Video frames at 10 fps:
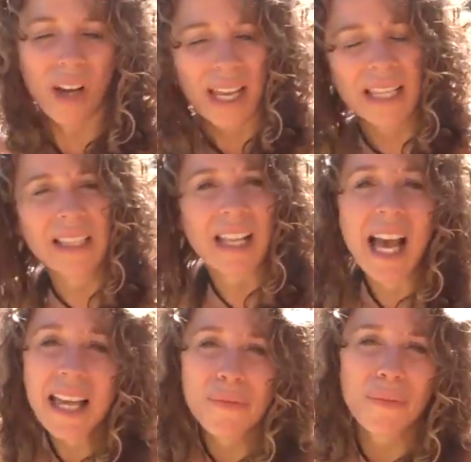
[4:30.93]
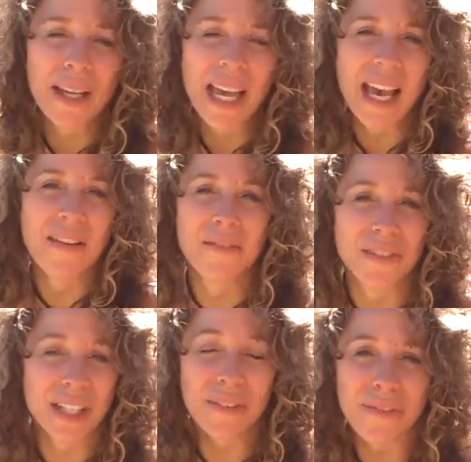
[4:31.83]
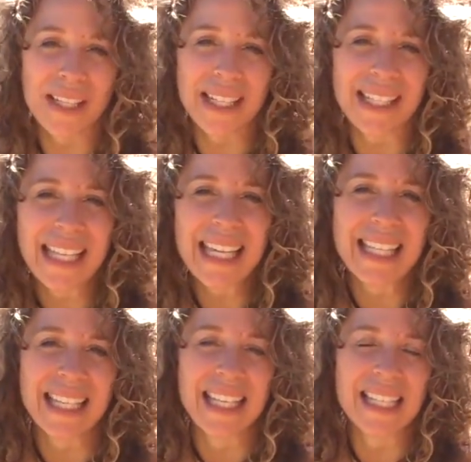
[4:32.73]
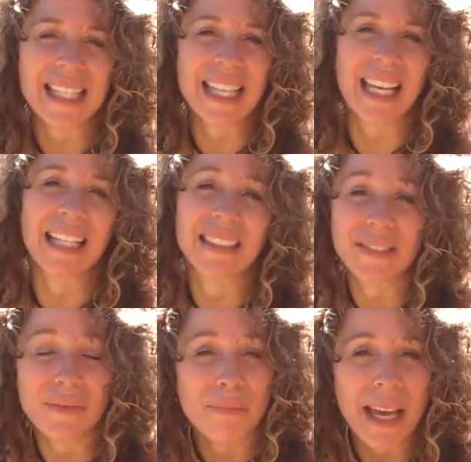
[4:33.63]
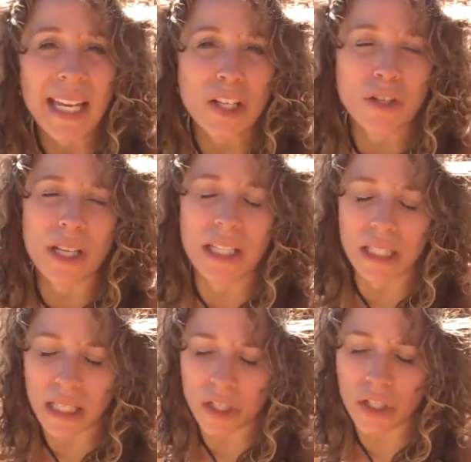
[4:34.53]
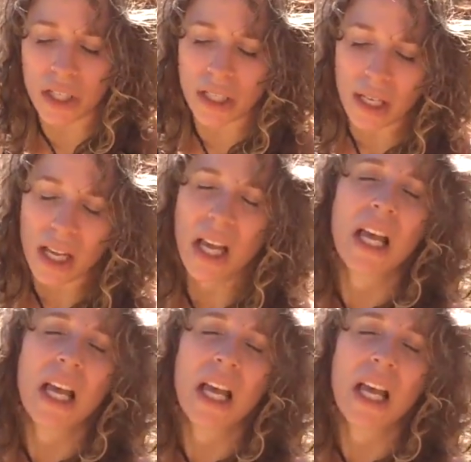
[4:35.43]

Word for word: in life we have different seasons and many transition